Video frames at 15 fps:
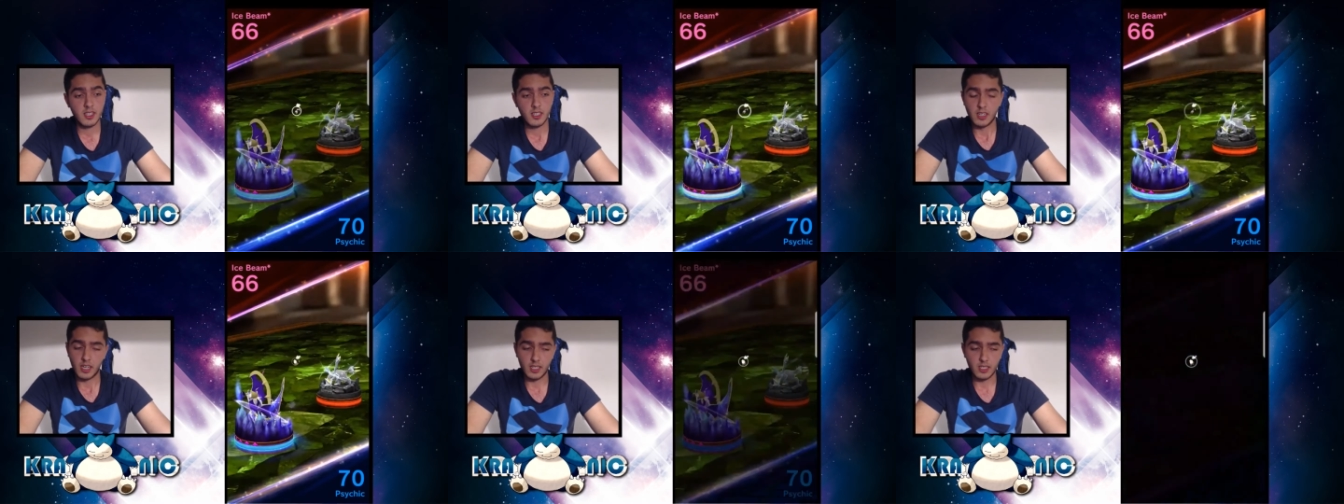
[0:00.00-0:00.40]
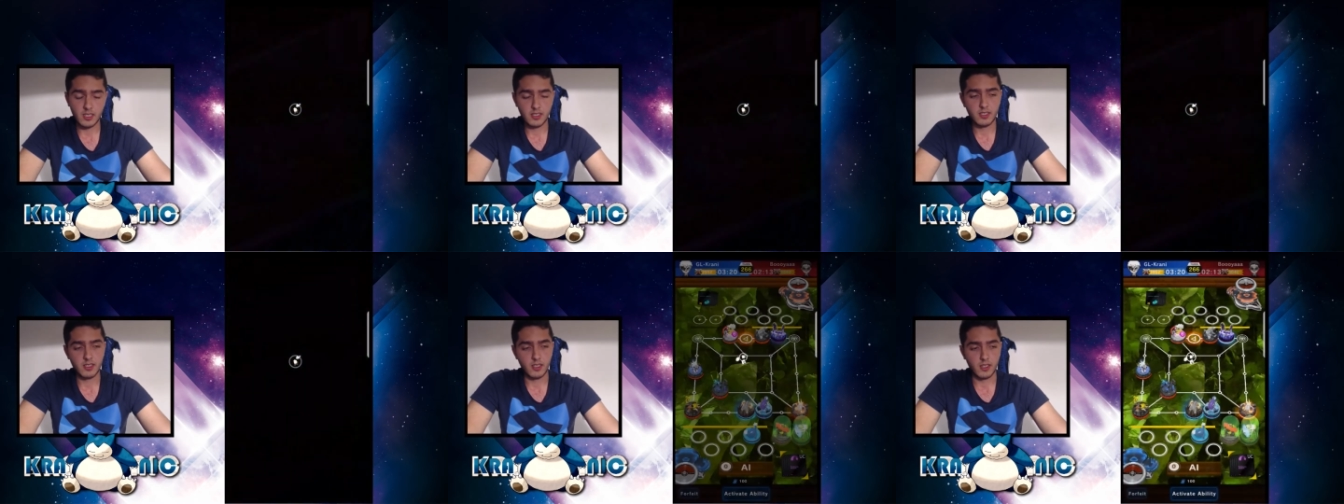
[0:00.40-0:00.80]
I got
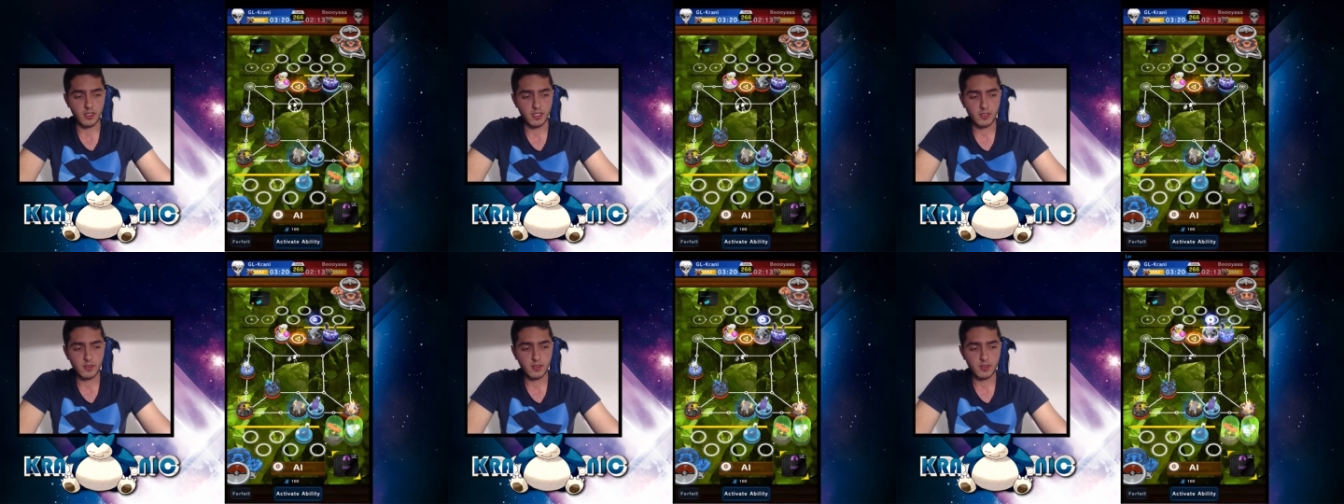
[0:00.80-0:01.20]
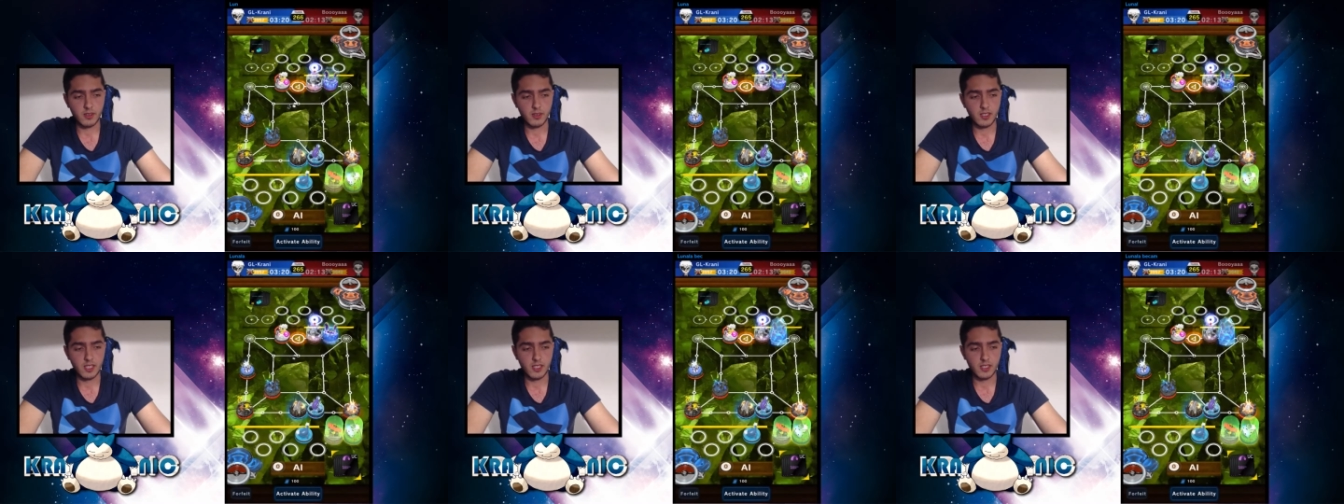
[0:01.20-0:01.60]
the knockout, so
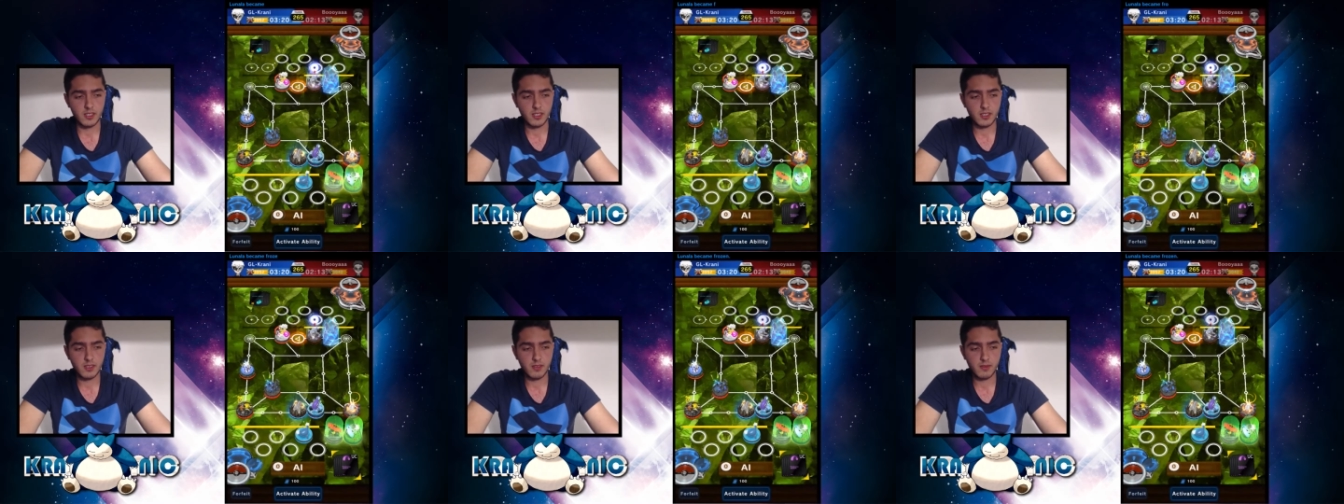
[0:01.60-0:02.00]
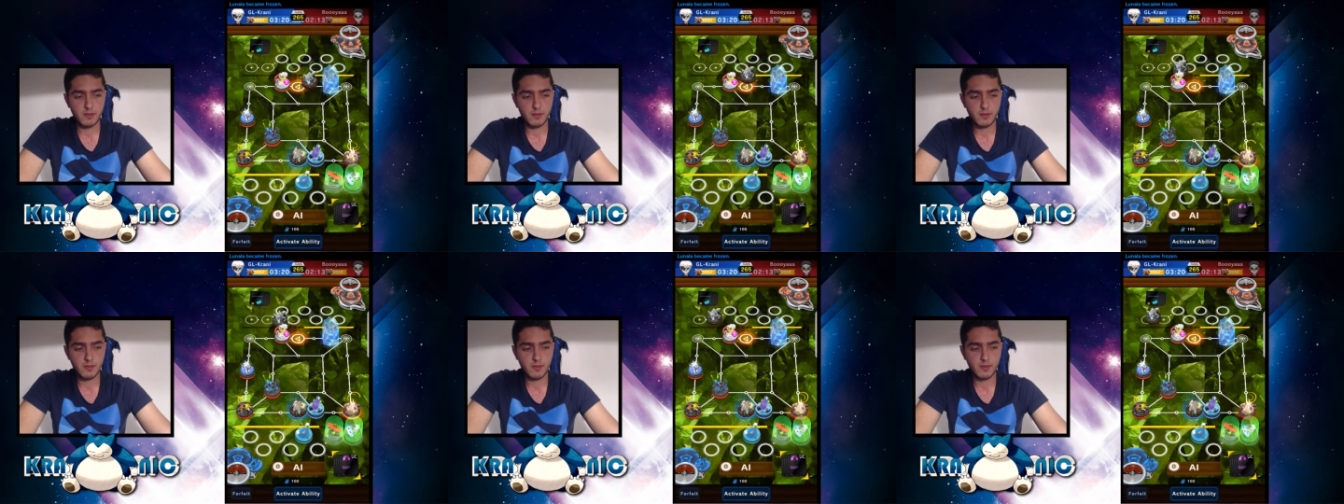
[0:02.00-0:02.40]
that's
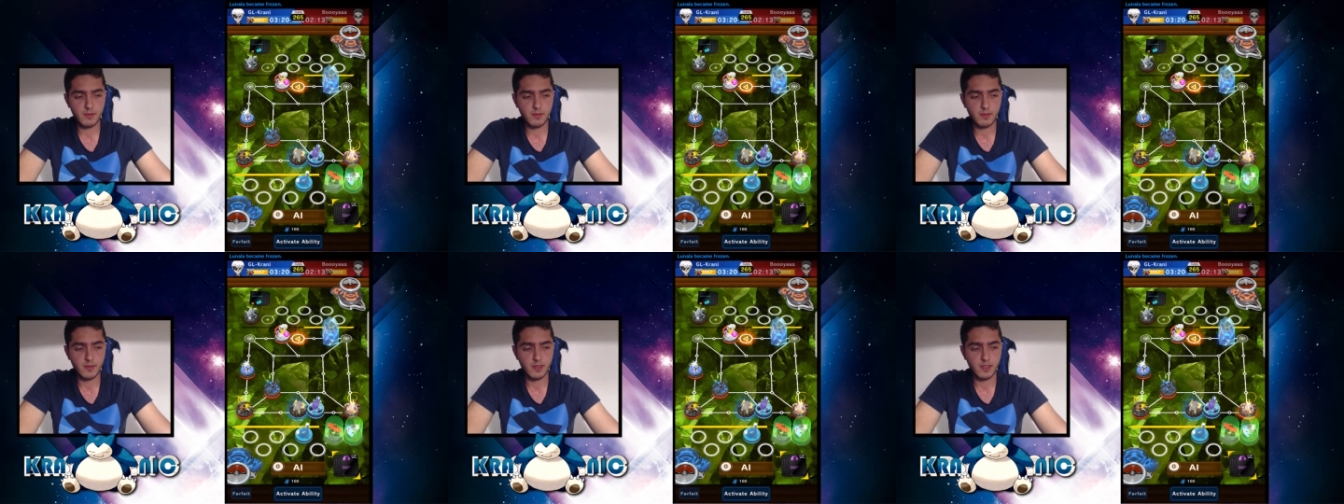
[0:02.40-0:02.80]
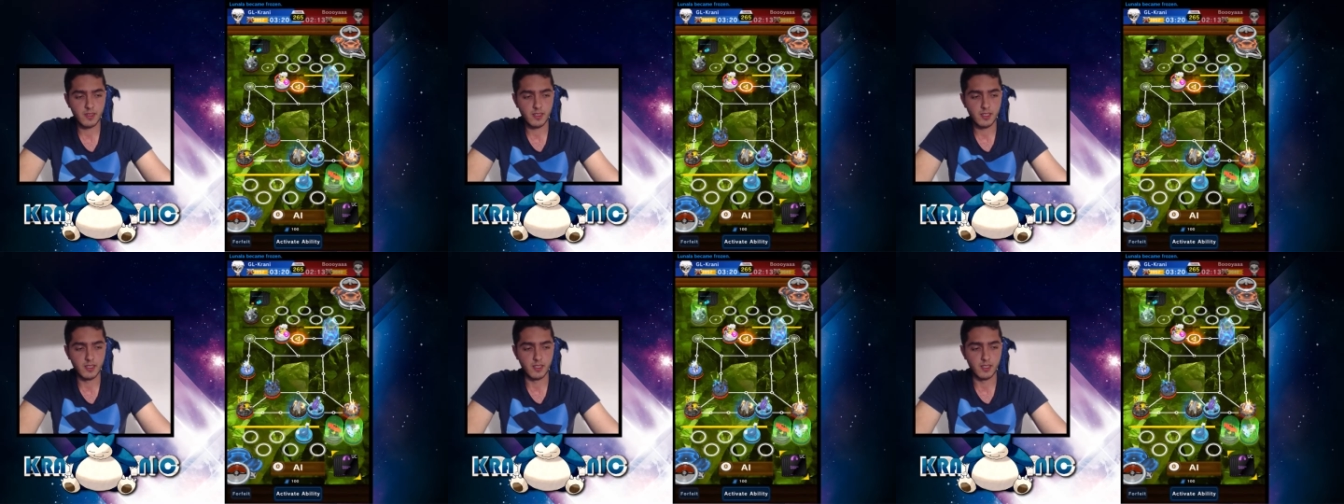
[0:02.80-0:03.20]

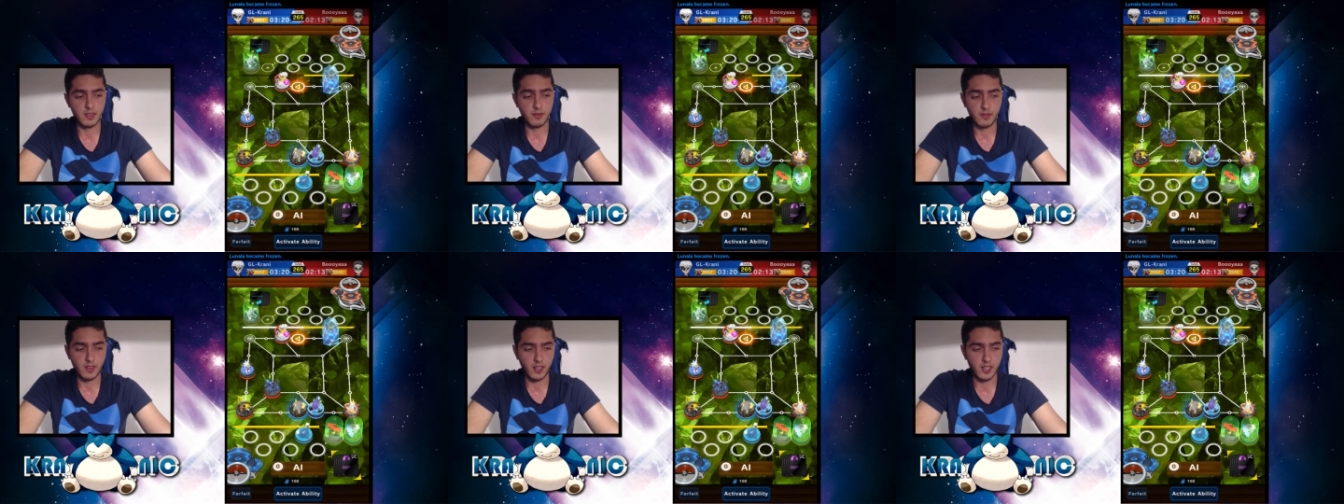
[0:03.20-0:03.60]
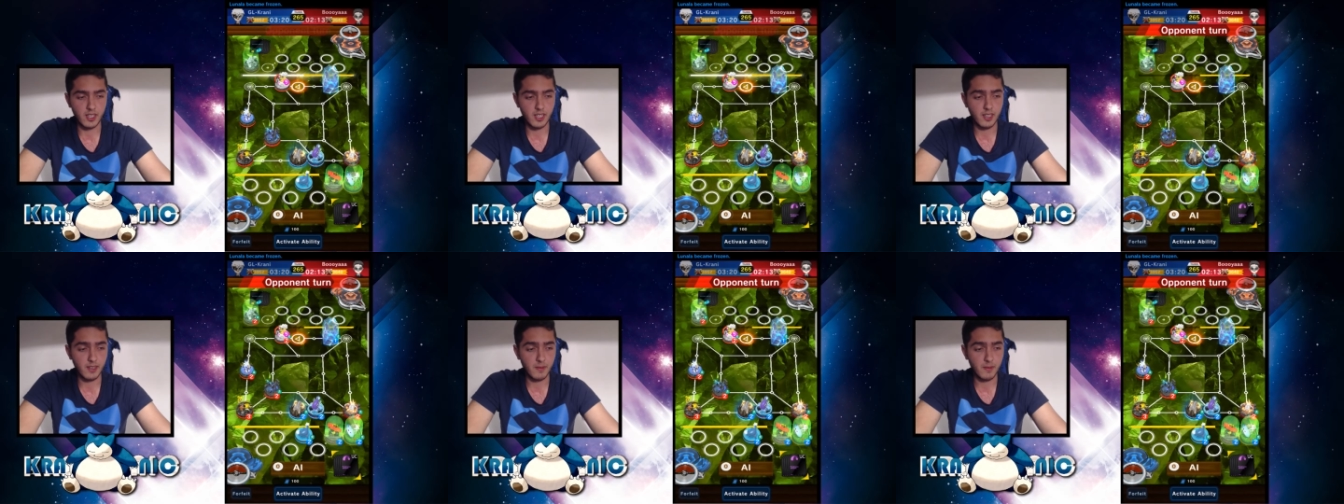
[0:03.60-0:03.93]
uh, fine.